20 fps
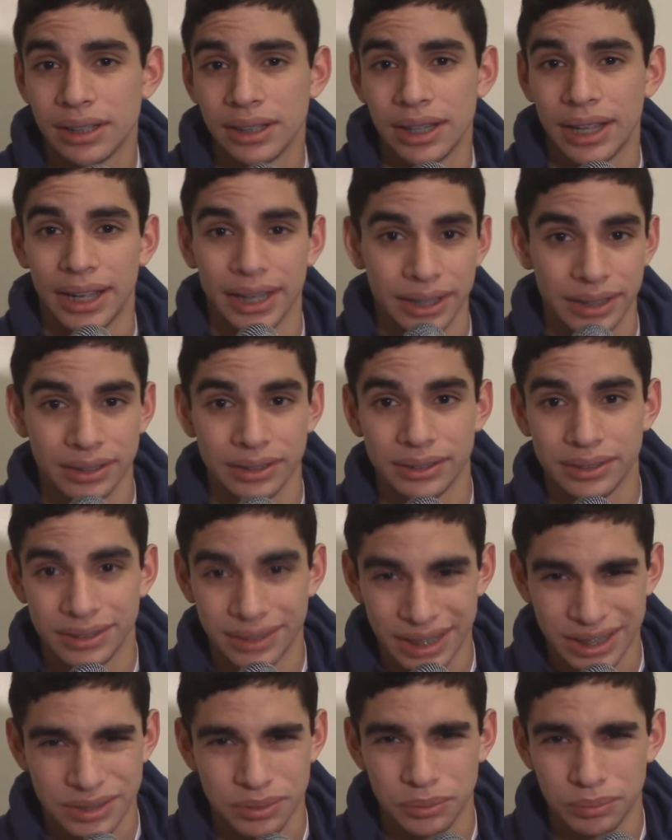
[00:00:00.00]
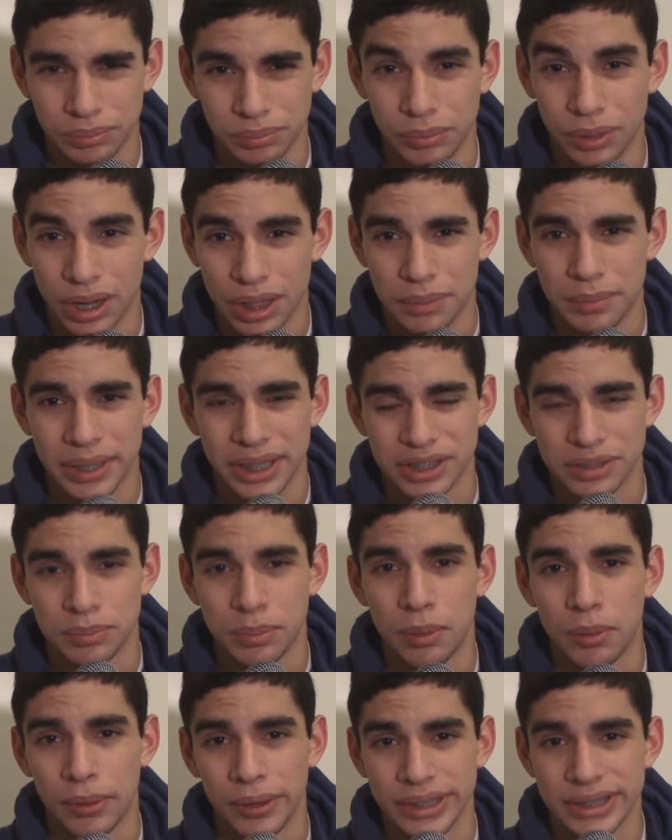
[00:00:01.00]
Like, that's one of the biggest
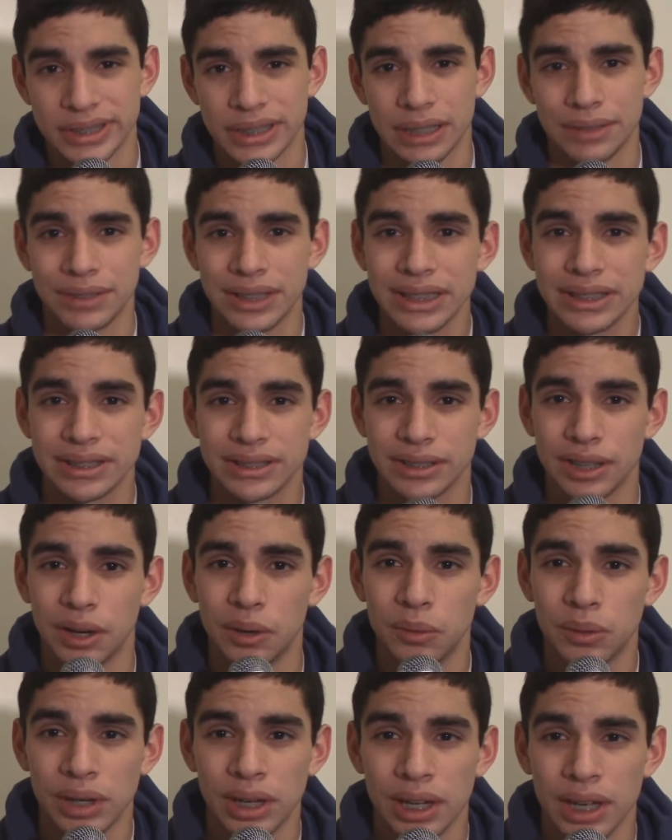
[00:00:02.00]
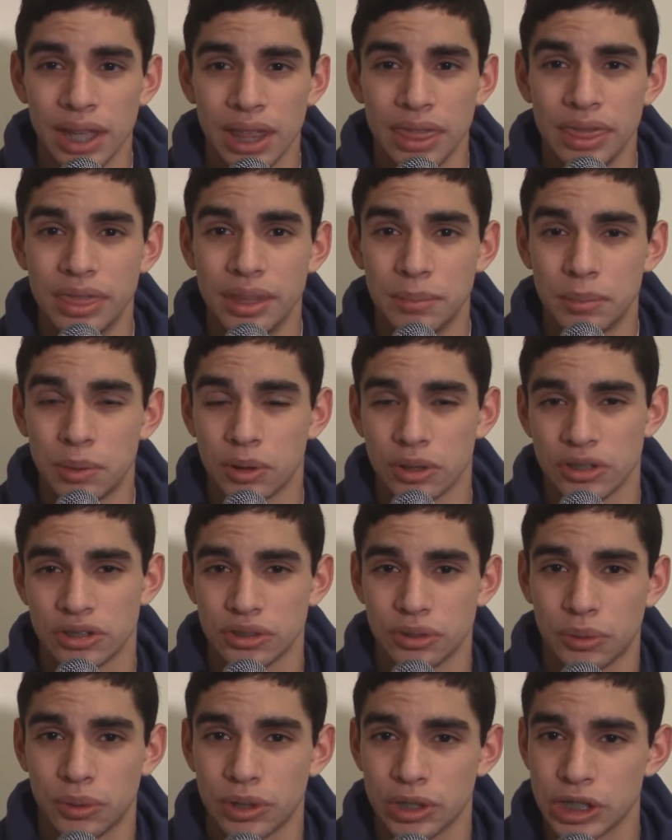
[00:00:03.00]
points of it. So the more
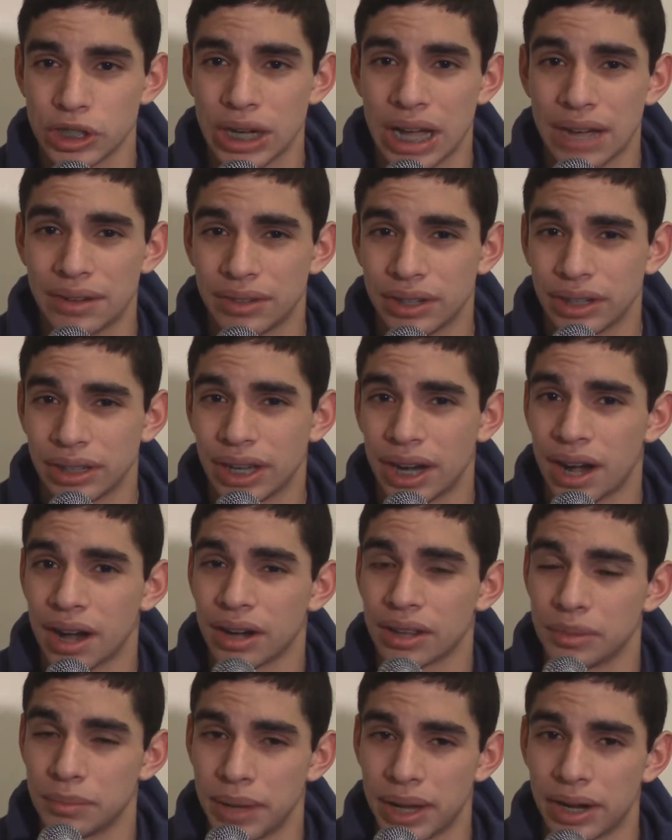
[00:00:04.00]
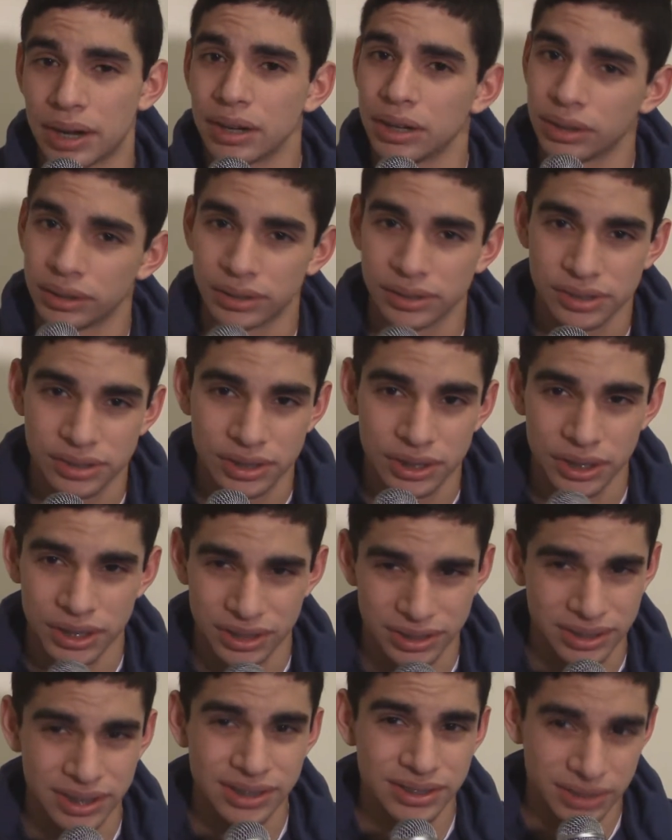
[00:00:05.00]
storage you have on there, the better.
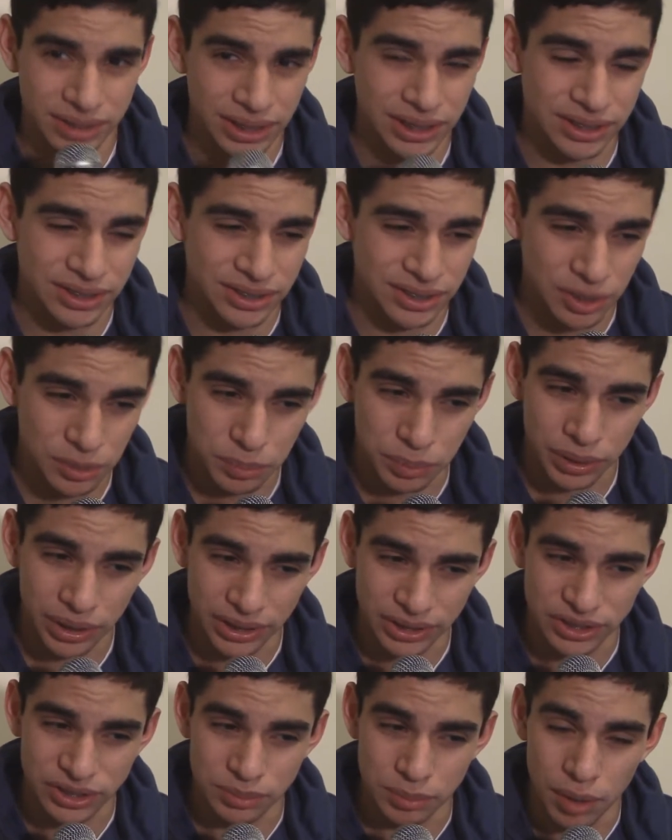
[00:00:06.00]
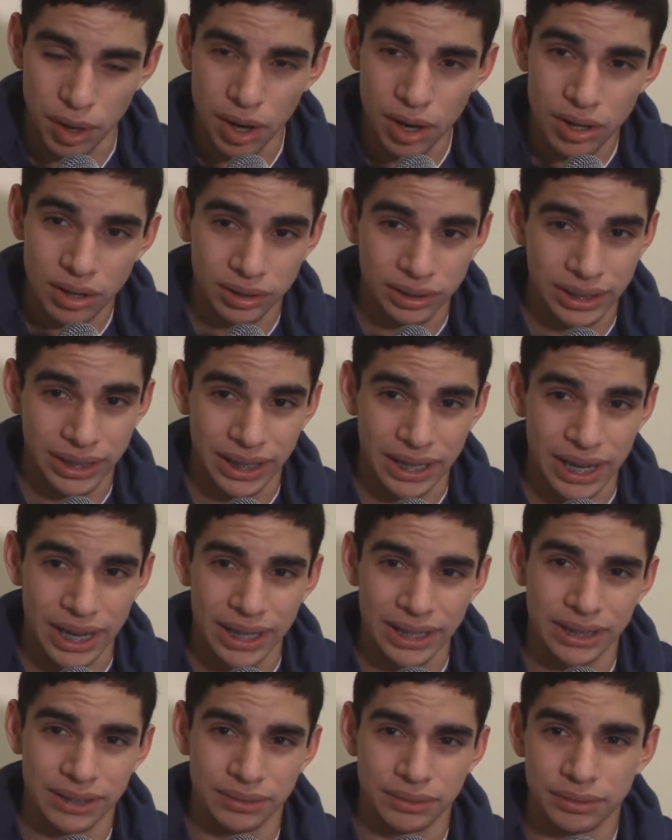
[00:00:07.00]
16 is still pretty small. Like, I
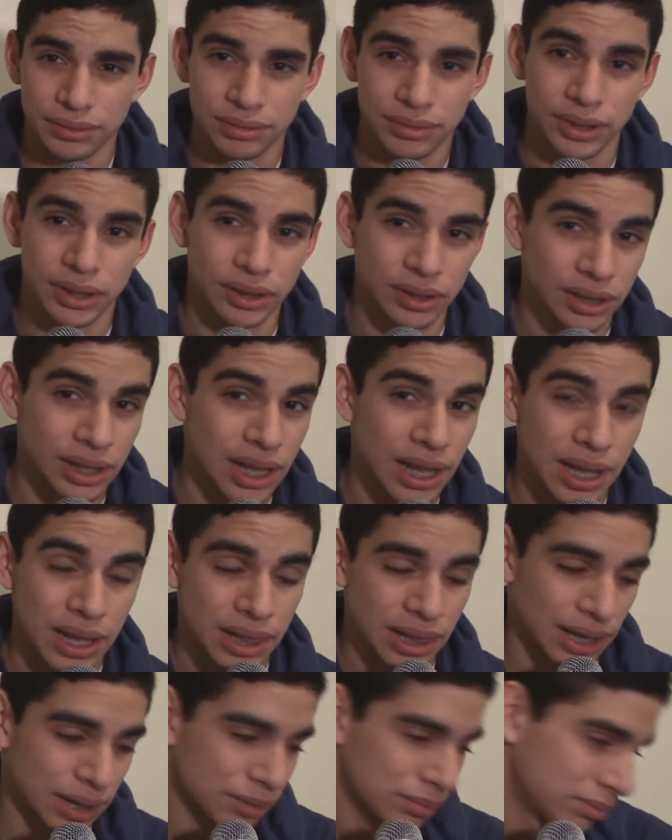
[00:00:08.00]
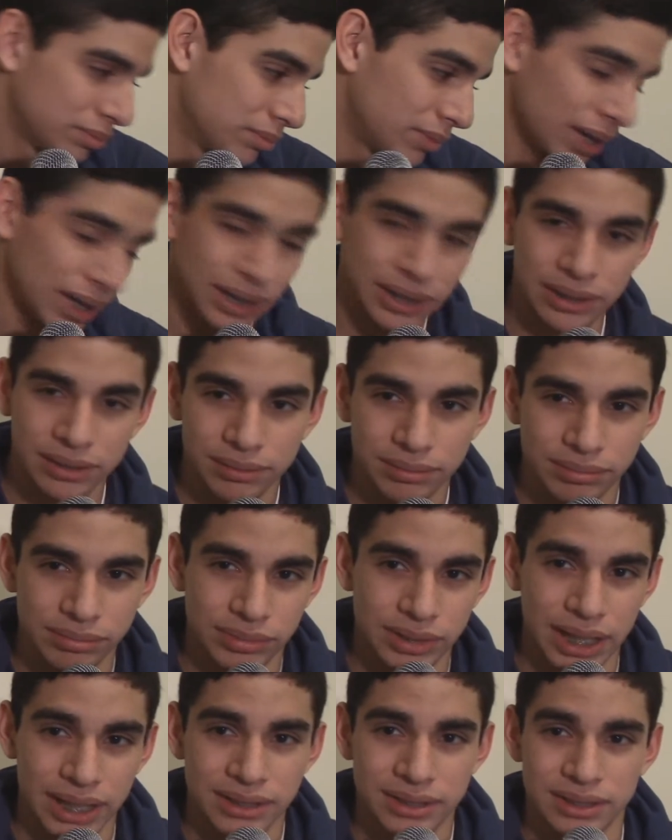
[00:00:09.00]
can feel, like, my
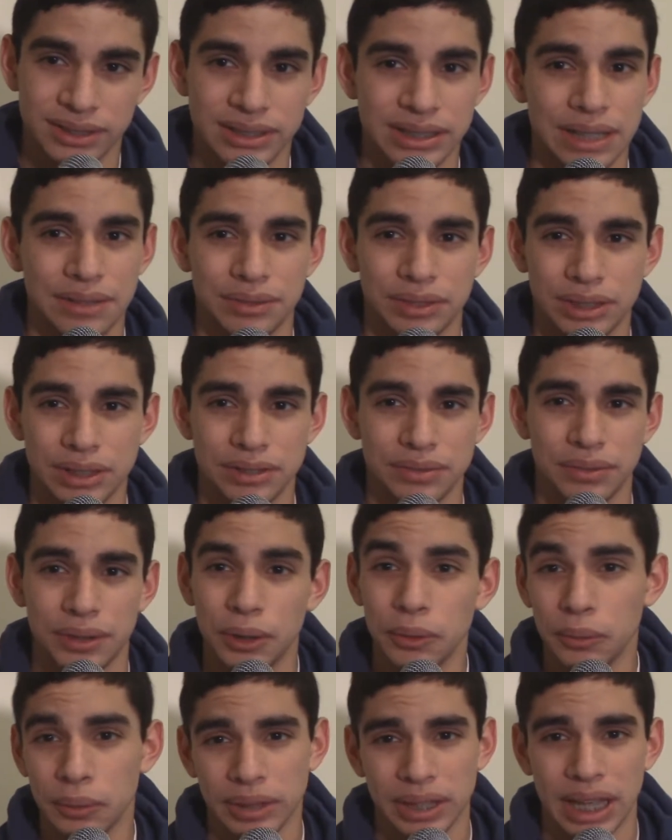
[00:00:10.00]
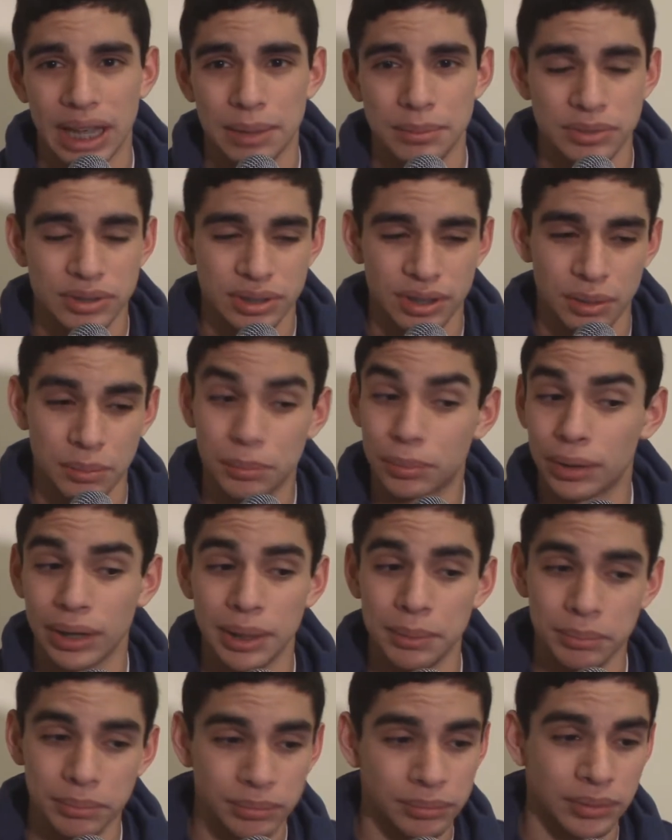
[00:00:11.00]
Nexus 7 is filled with games to the
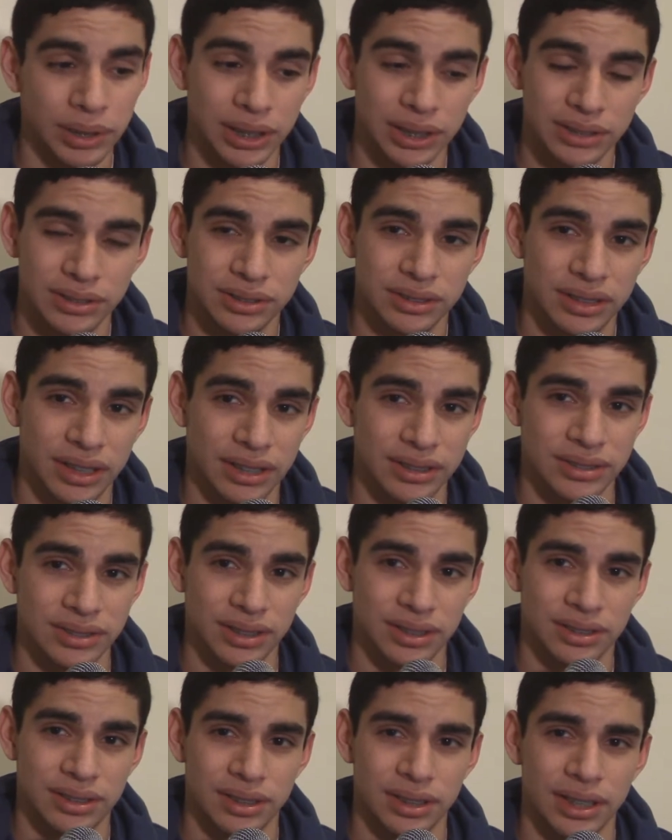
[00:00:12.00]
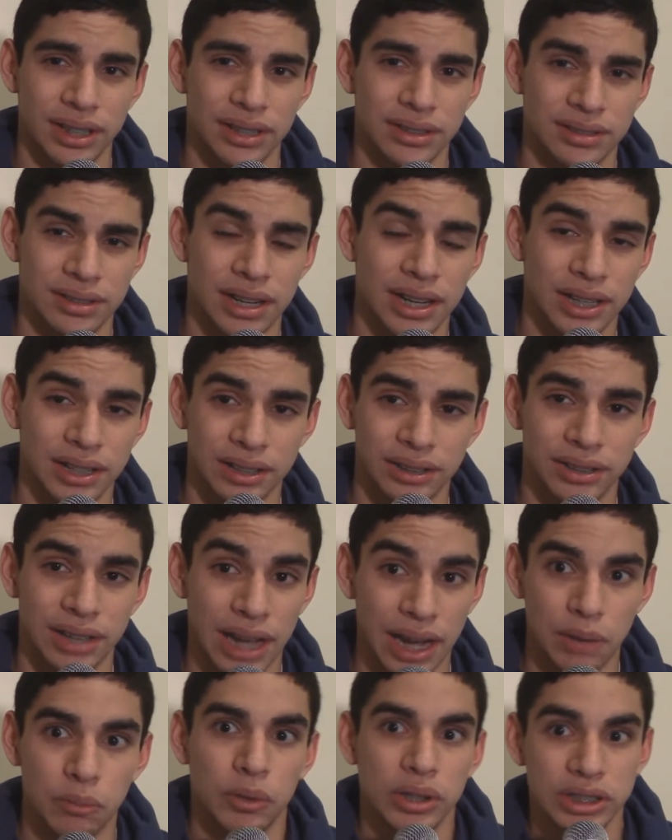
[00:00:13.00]
brim, and it's got 16 gigs, and
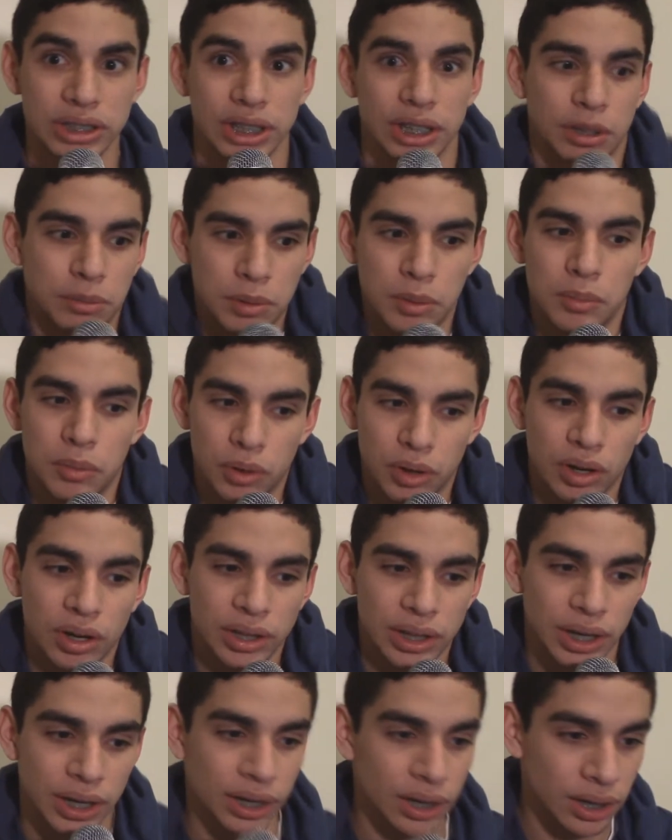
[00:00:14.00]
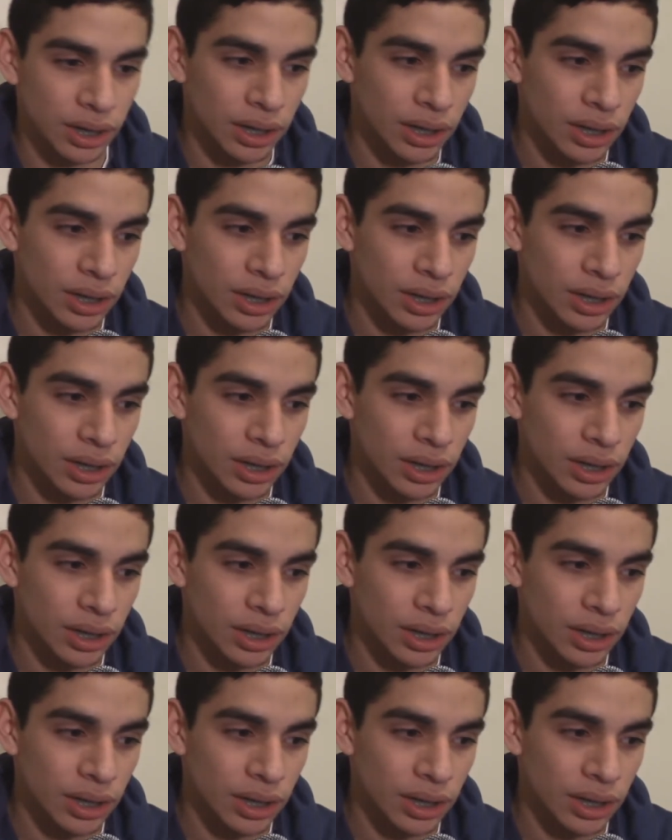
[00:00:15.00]
I wish I could put more on there.